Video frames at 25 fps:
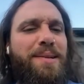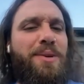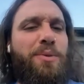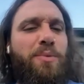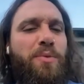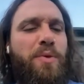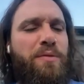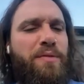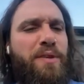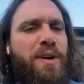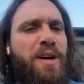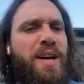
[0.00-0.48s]

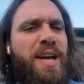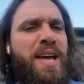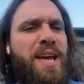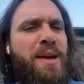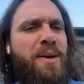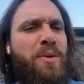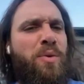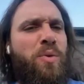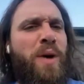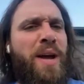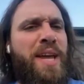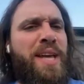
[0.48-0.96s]
We've
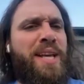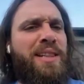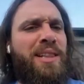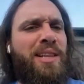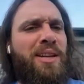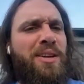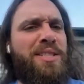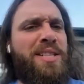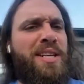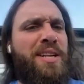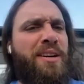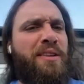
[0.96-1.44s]
got White
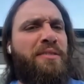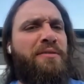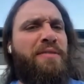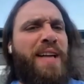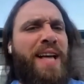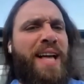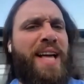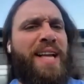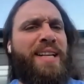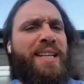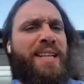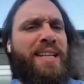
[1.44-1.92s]
Claws in our
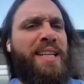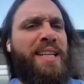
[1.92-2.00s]
van.